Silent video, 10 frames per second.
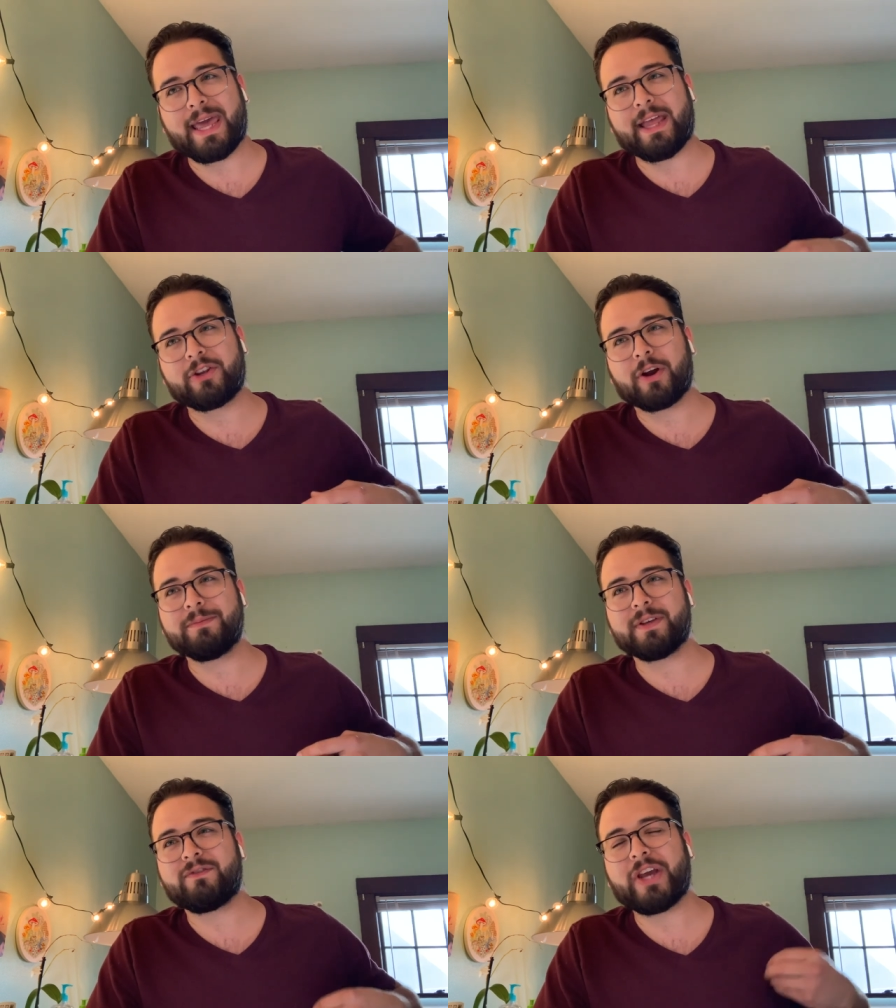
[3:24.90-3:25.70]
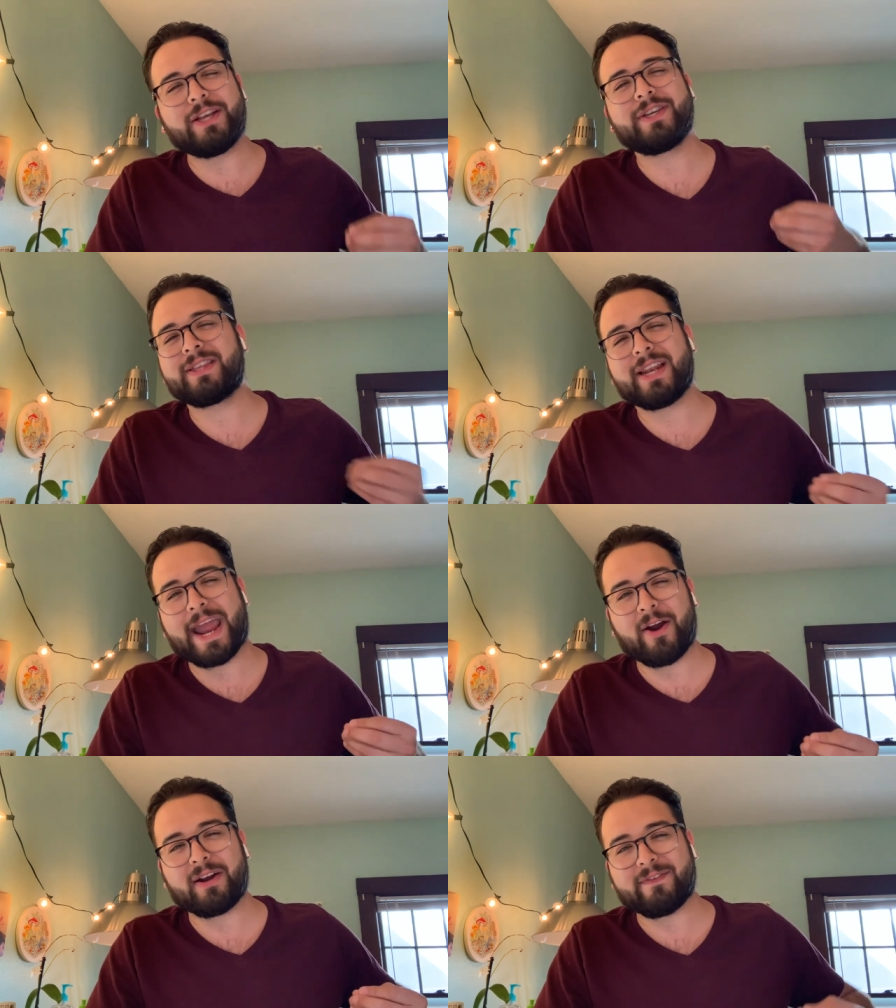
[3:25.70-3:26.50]
in terms of changing the
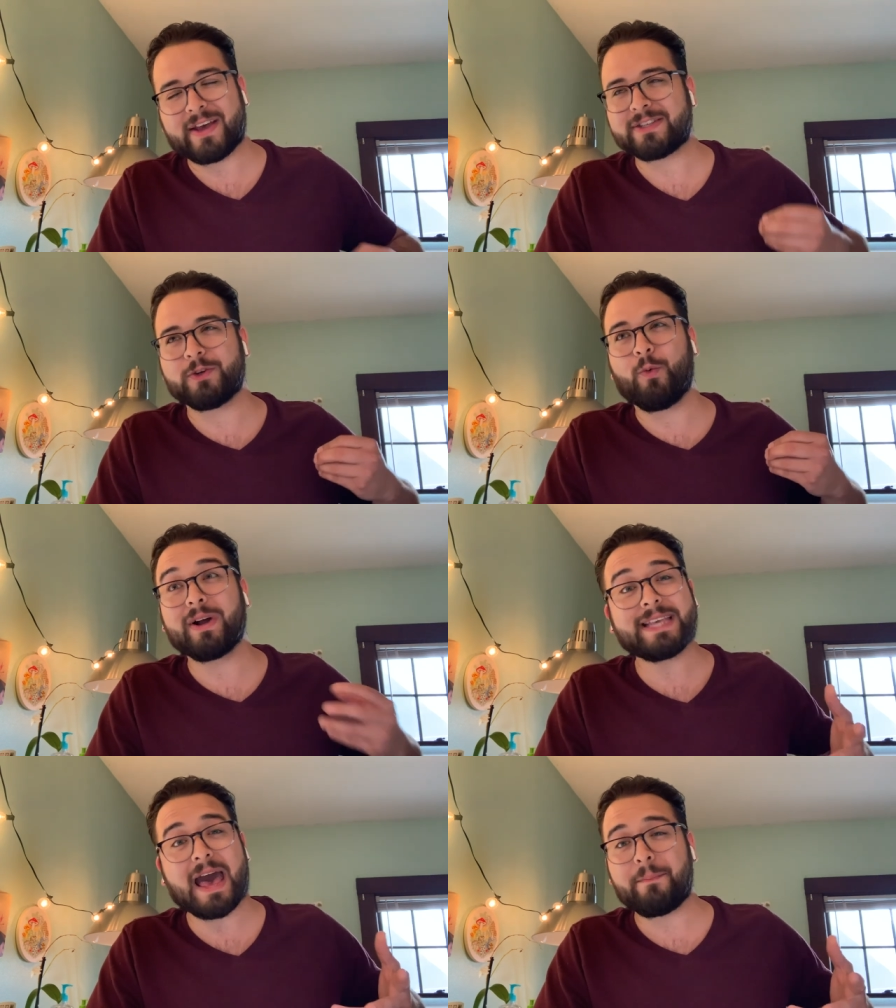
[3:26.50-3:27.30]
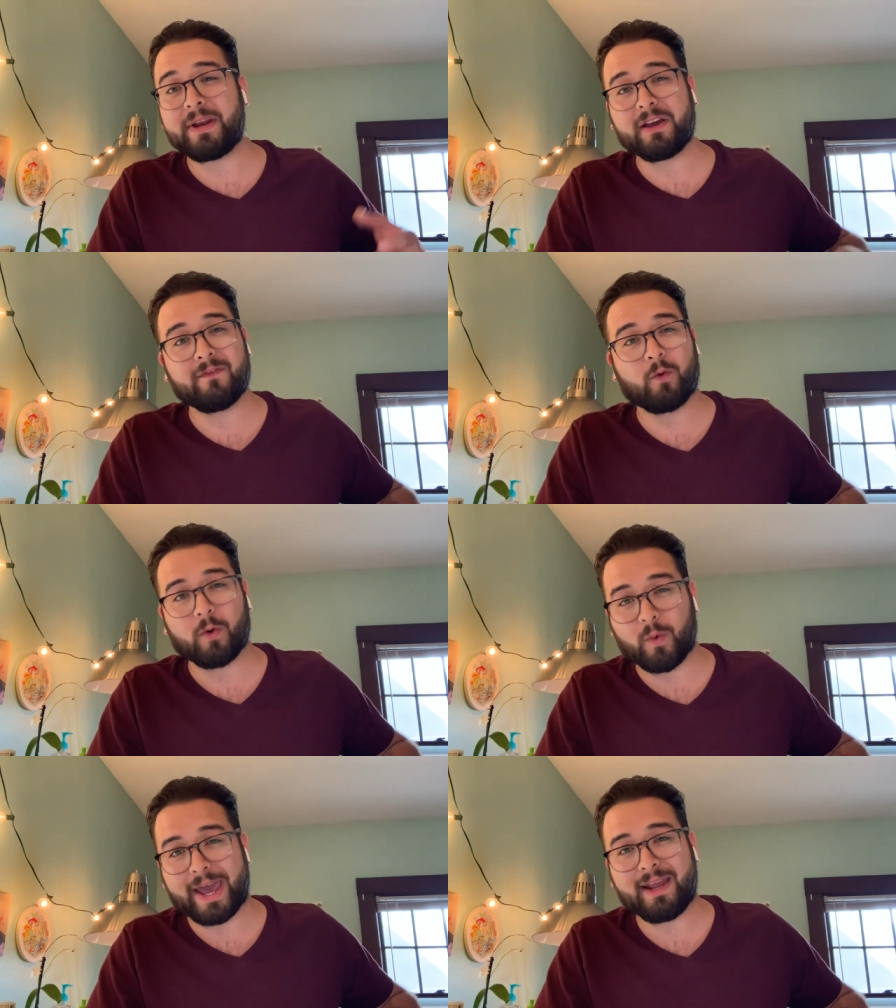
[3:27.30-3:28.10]
narrative as to what's happening in
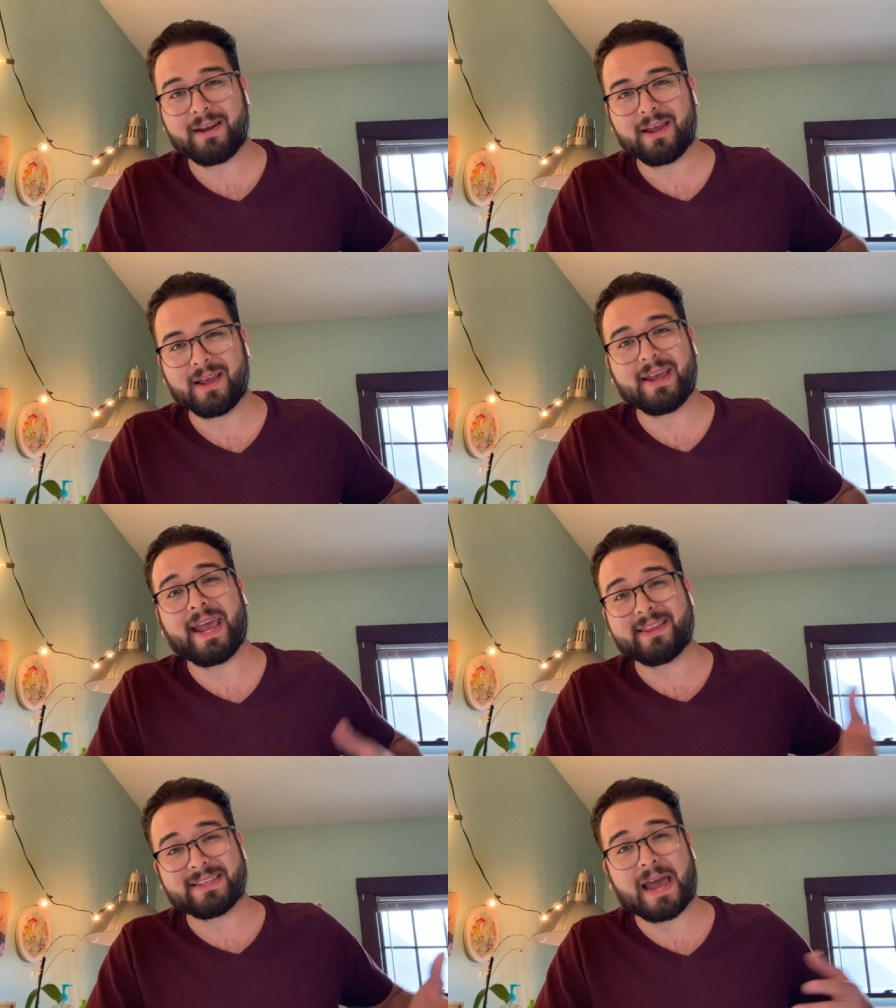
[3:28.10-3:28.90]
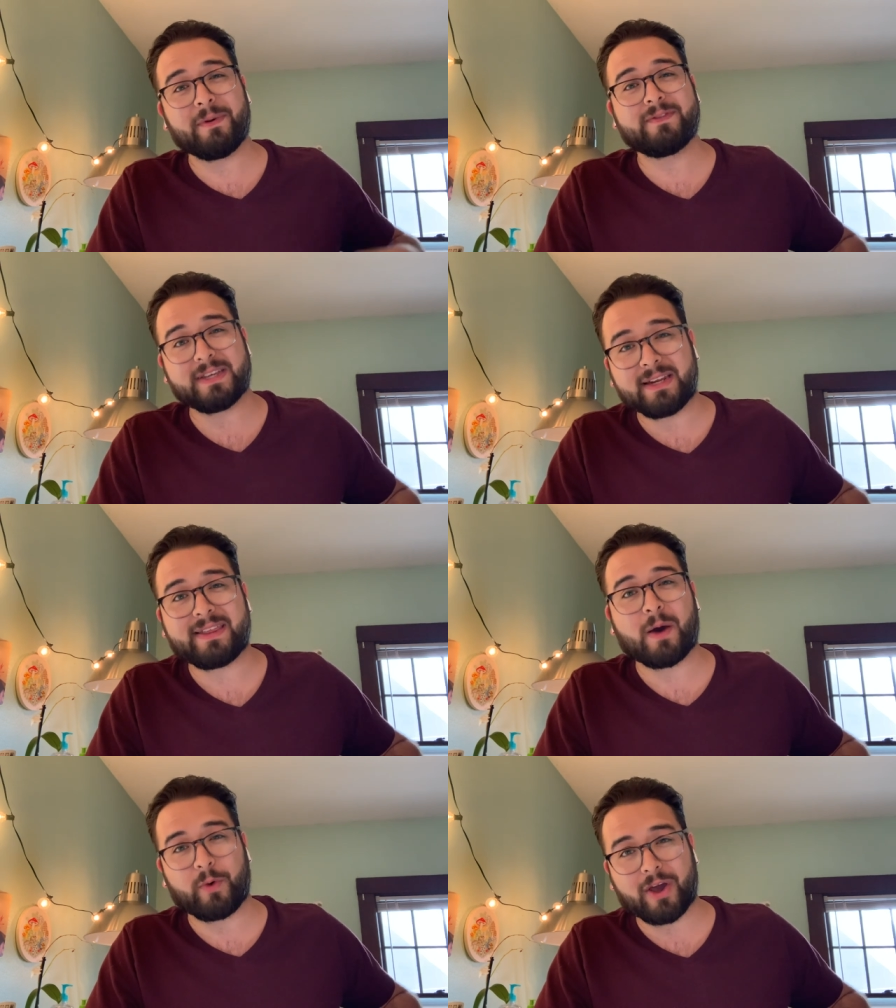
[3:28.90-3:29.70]
Fort Wayne and the type of city
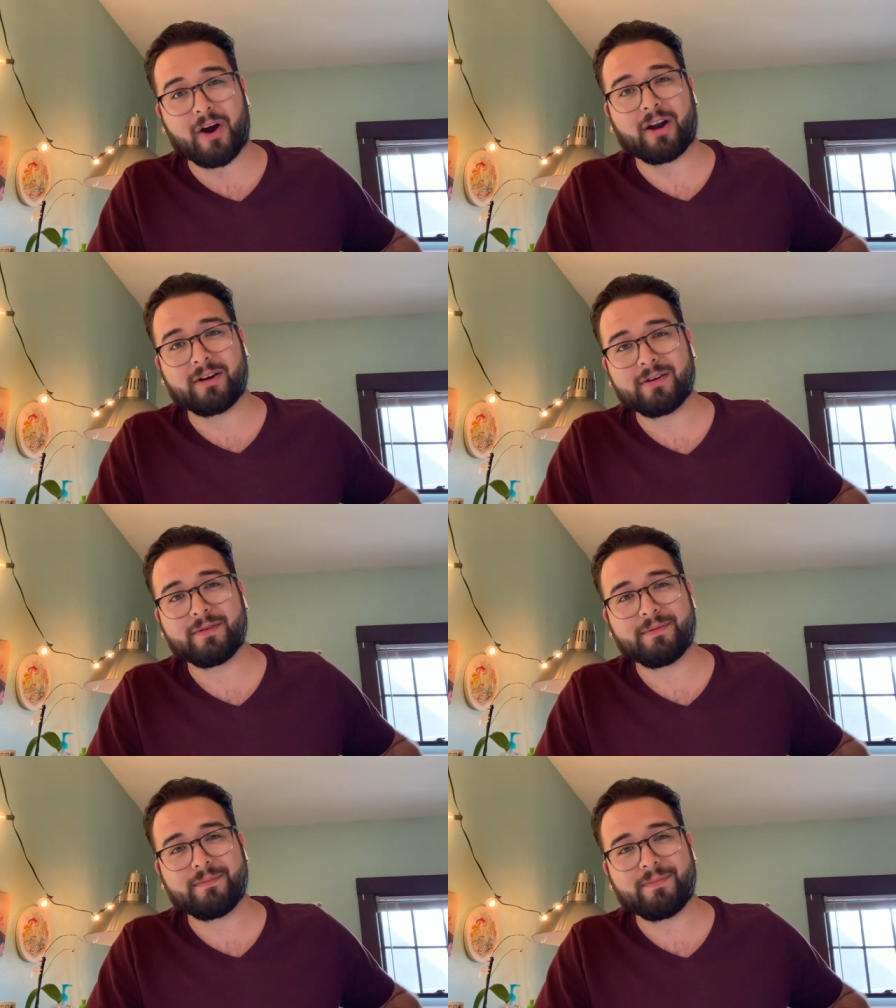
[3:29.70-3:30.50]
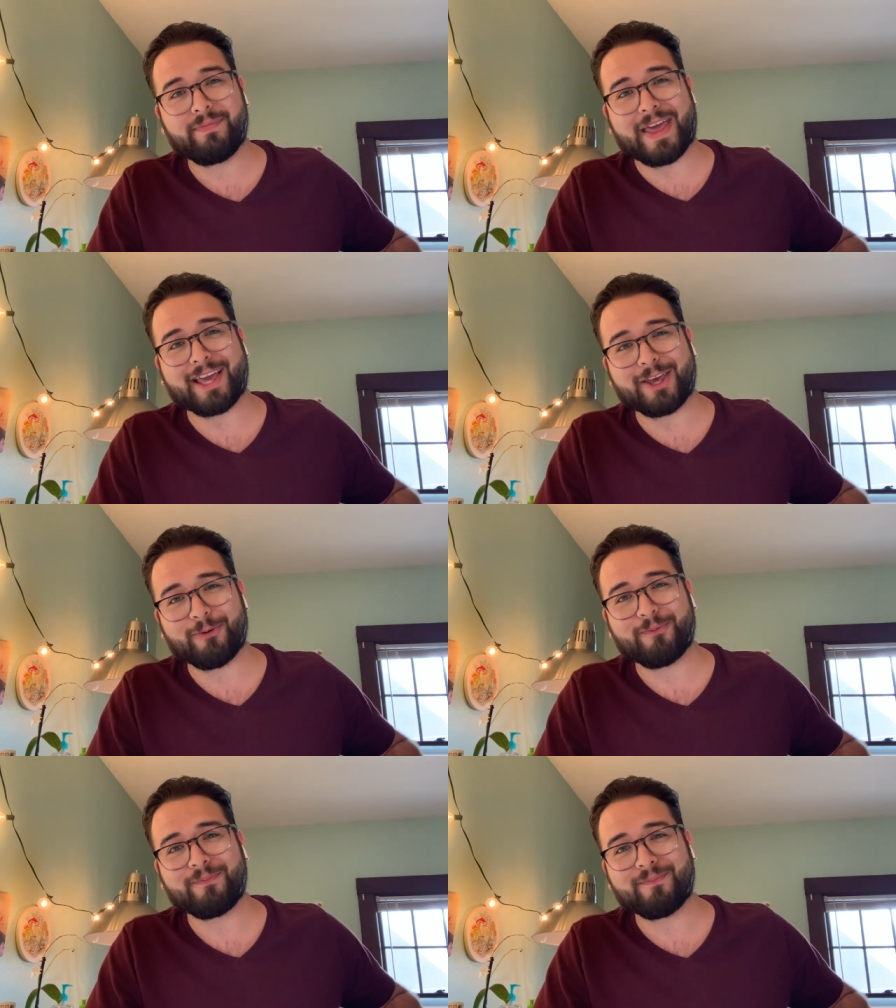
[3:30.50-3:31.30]
that we are. Thank you.